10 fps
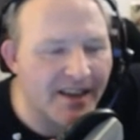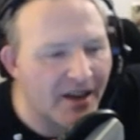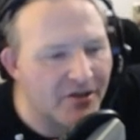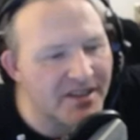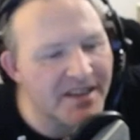
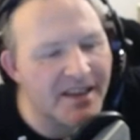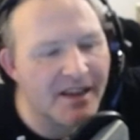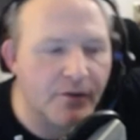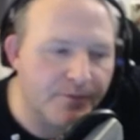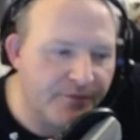
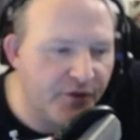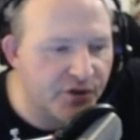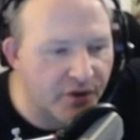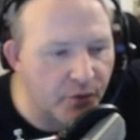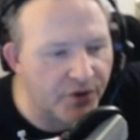thinking, first
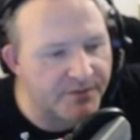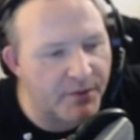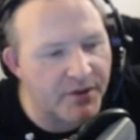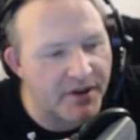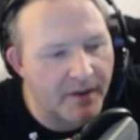one I want
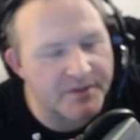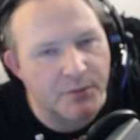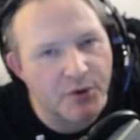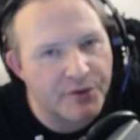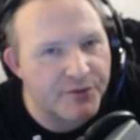Brothers in Arms, then
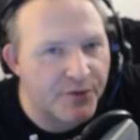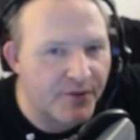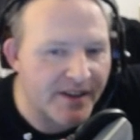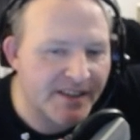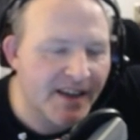work through the
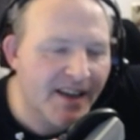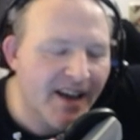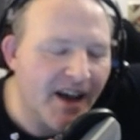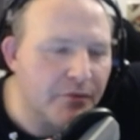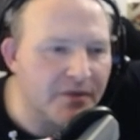rest.
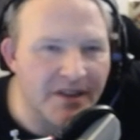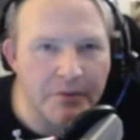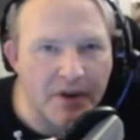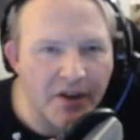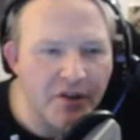And
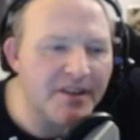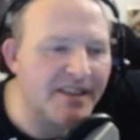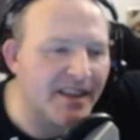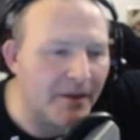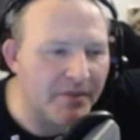I only
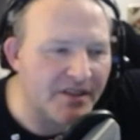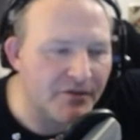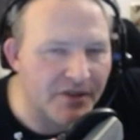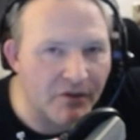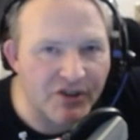said that
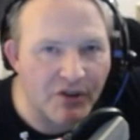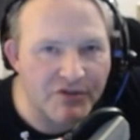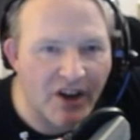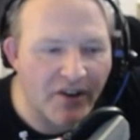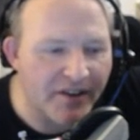because I was so
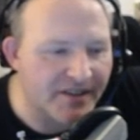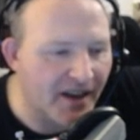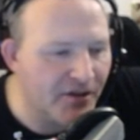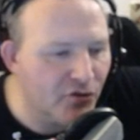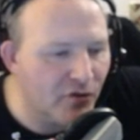tired.
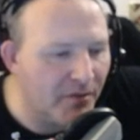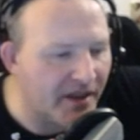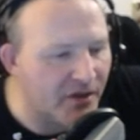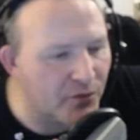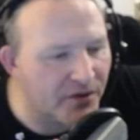And normally
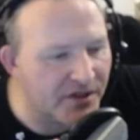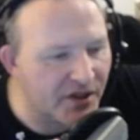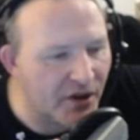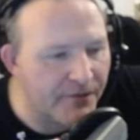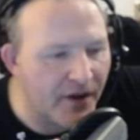you'd want to
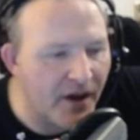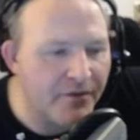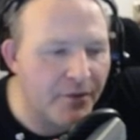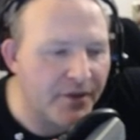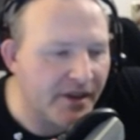go for
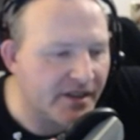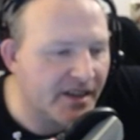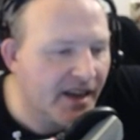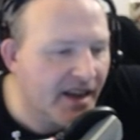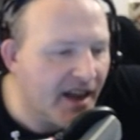other things,
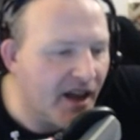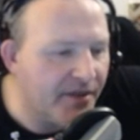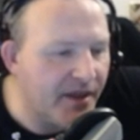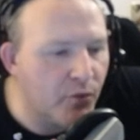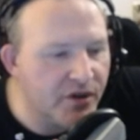and
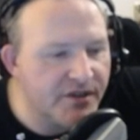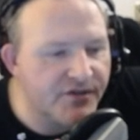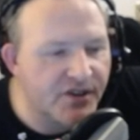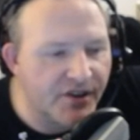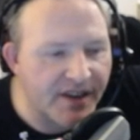then once you've
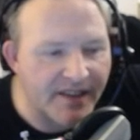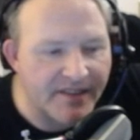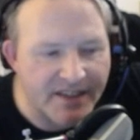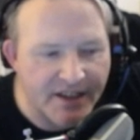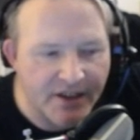started getting the
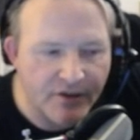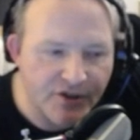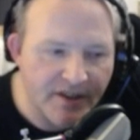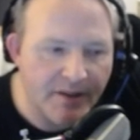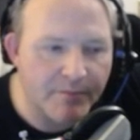skills, you
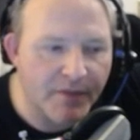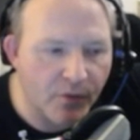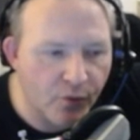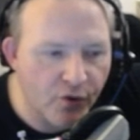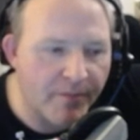then
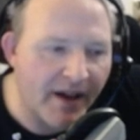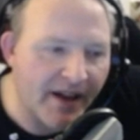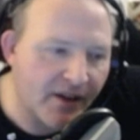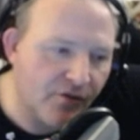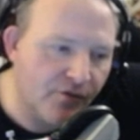work
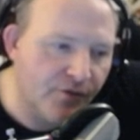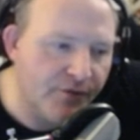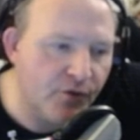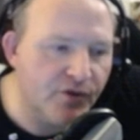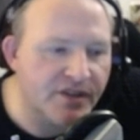back,
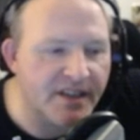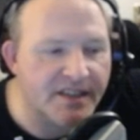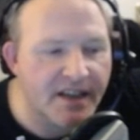reverse it,